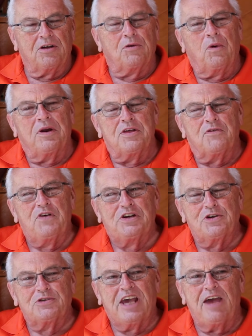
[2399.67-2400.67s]
One of the
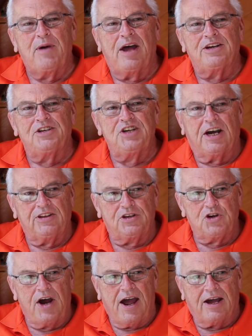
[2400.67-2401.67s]
officials came out to check the
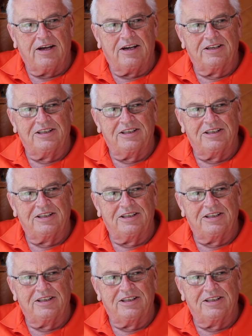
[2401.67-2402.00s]
track,